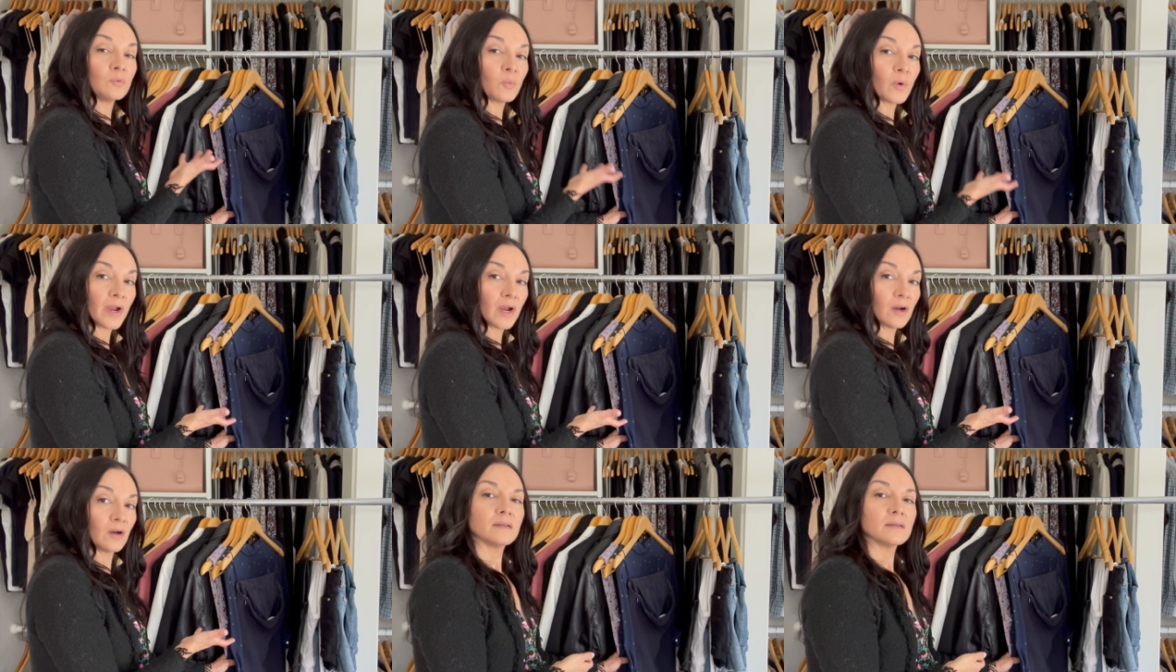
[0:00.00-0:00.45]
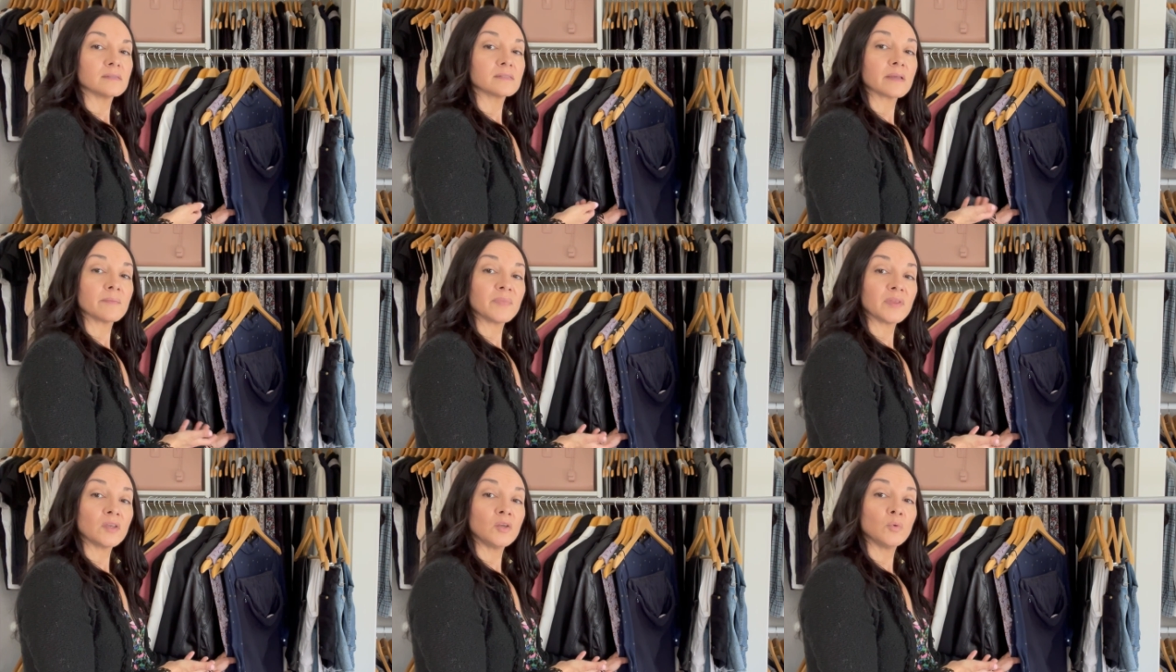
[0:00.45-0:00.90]
wear,
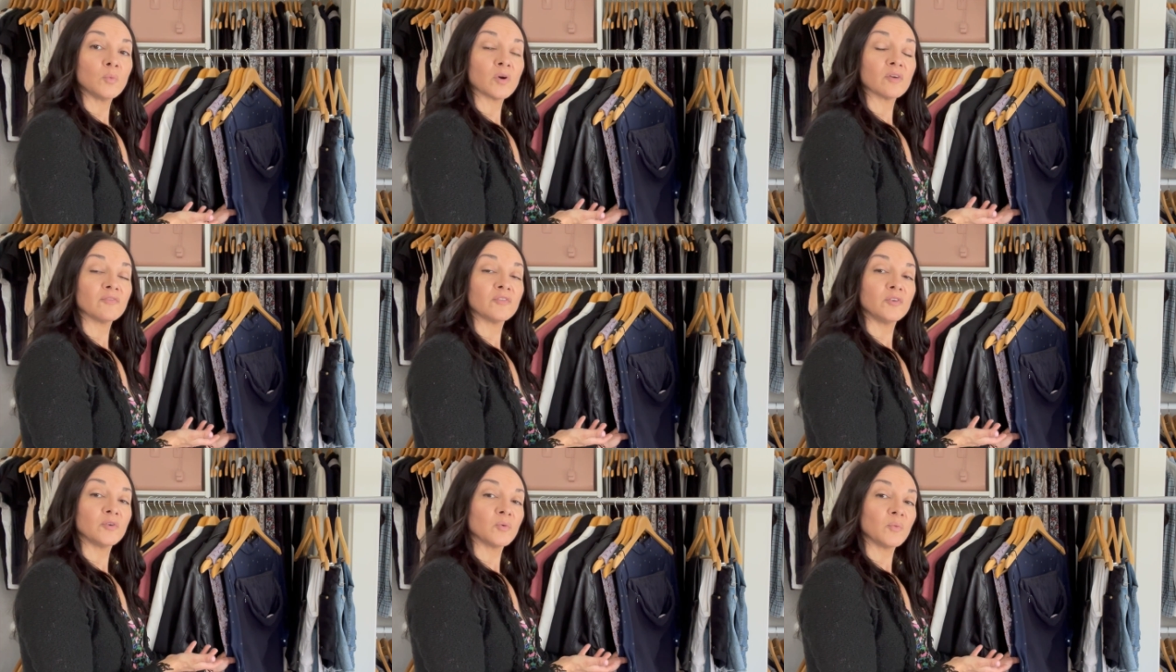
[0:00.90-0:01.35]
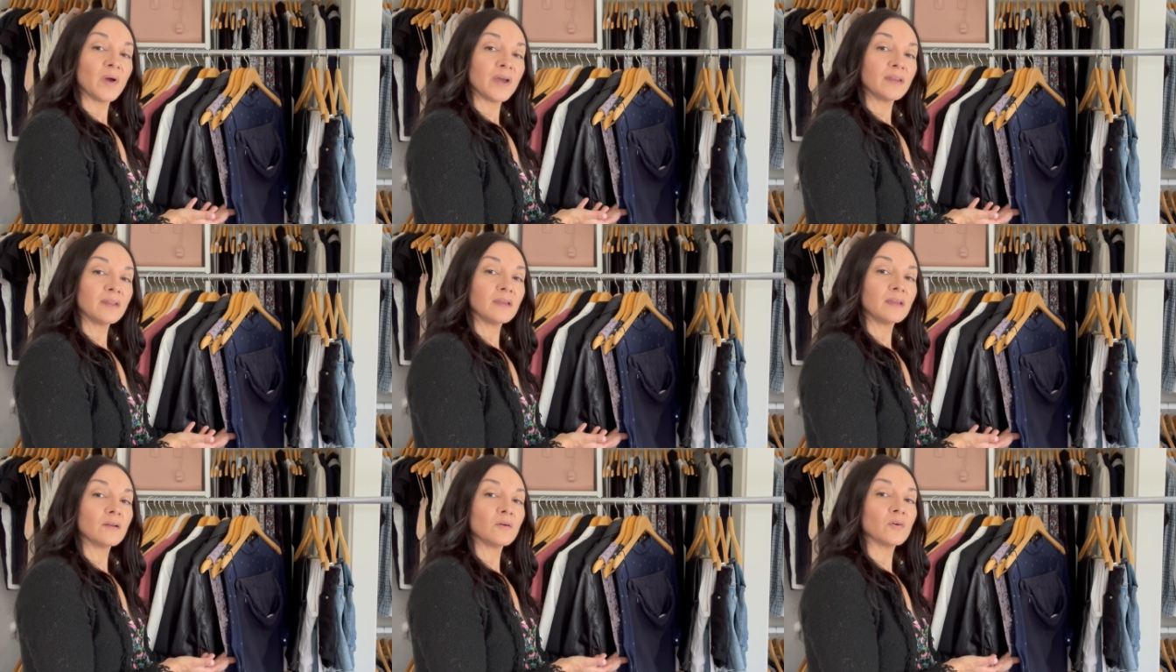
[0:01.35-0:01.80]
something you wore for your
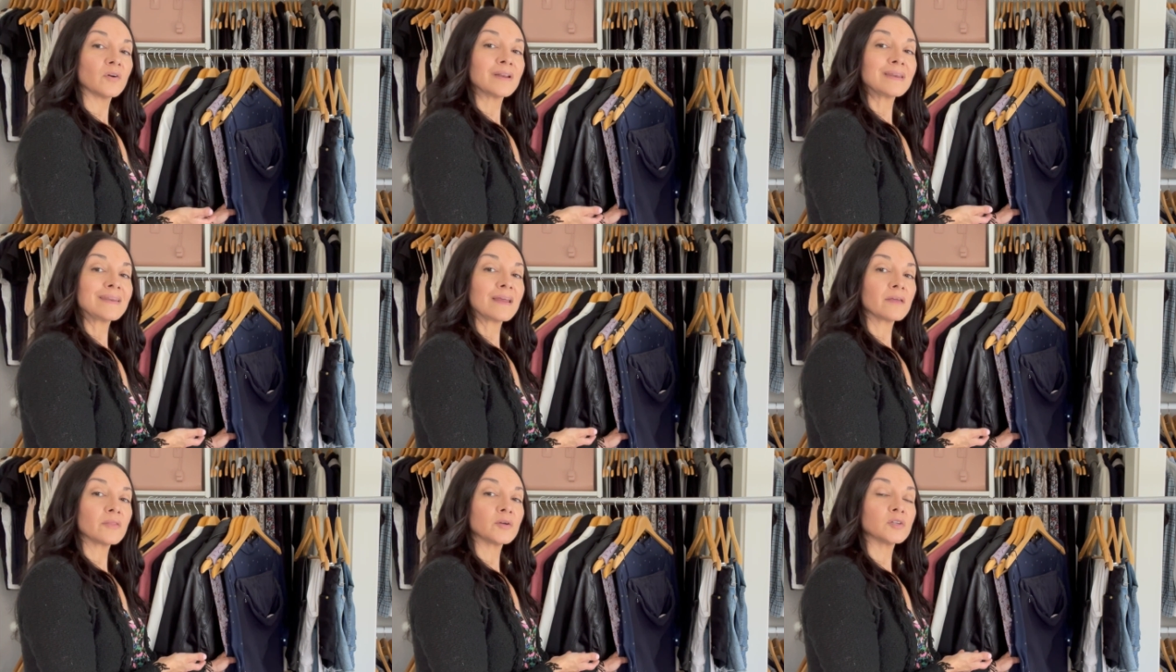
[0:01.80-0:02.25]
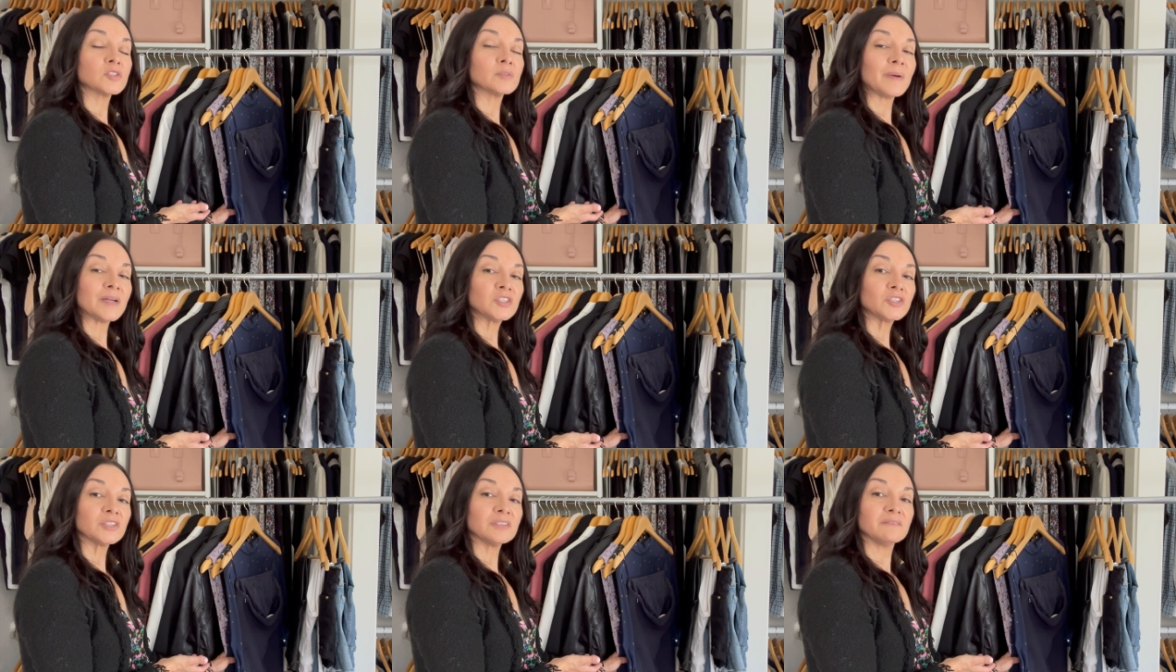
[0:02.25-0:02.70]
wedding or another
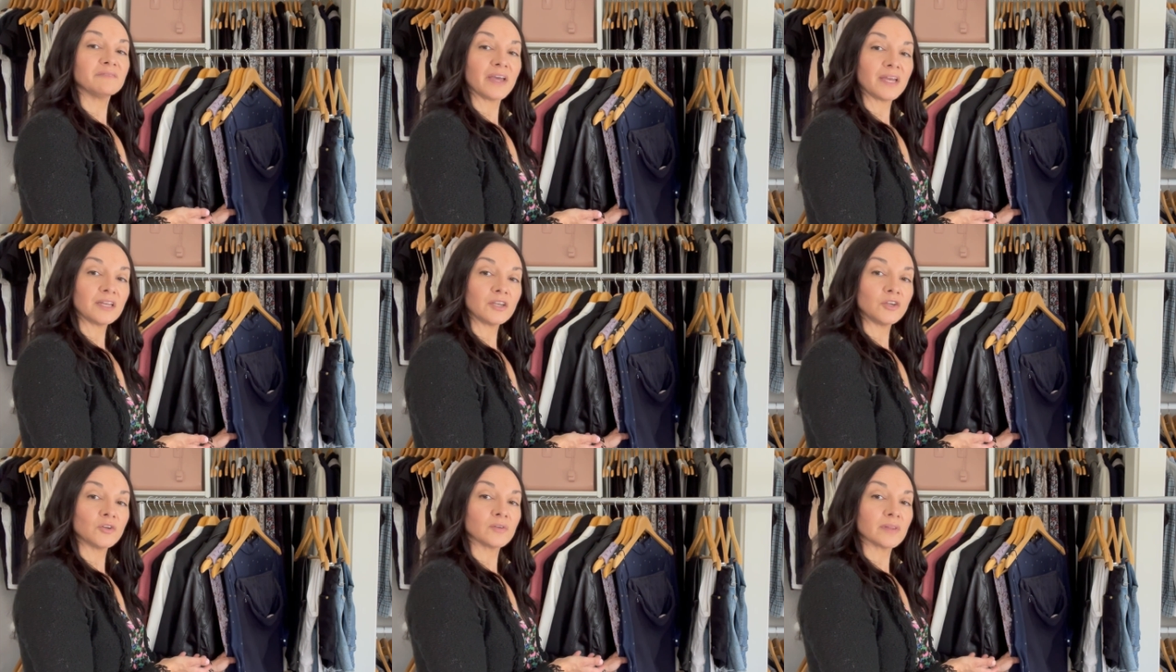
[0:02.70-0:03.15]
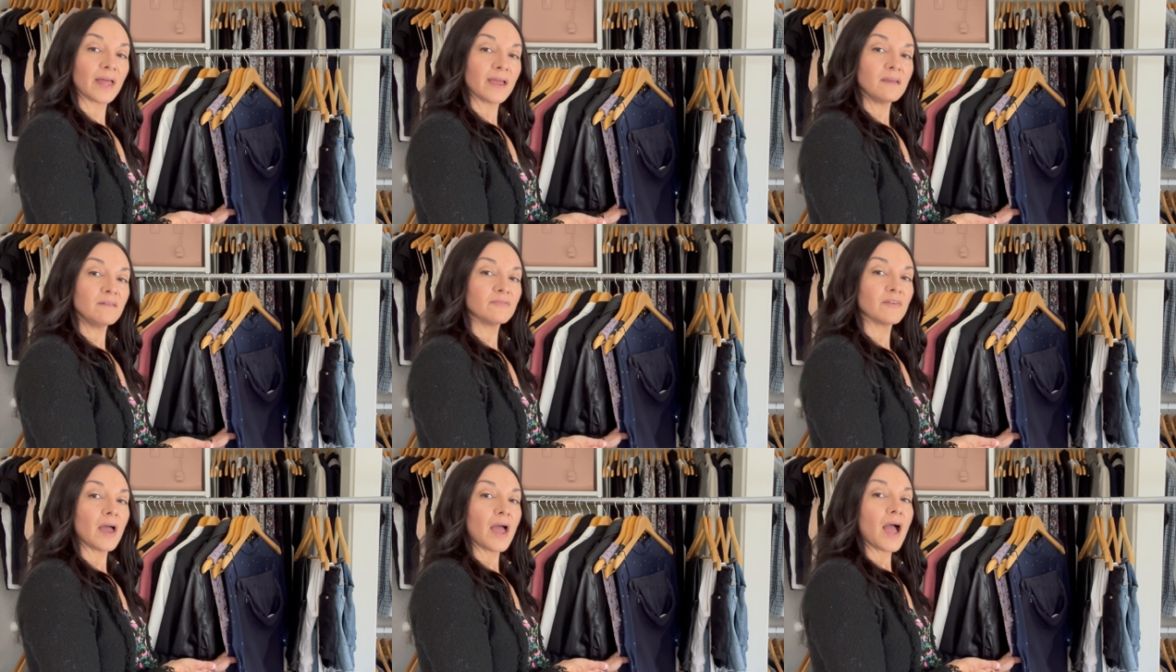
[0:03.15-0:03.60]
special event in your
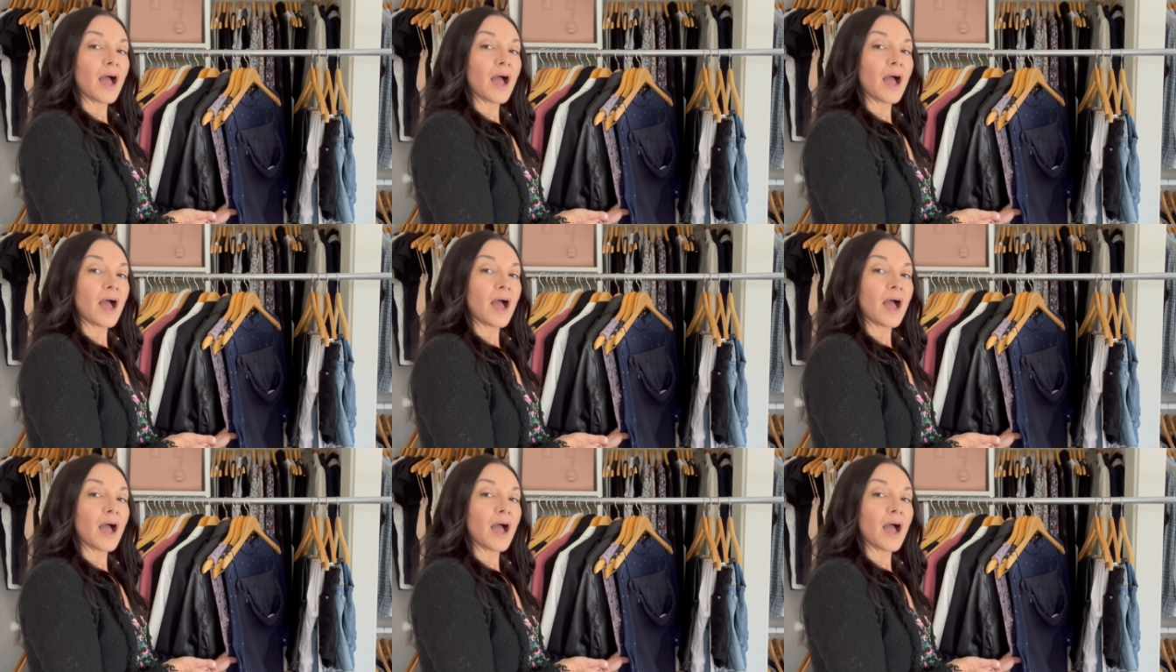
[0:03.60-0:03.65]
life,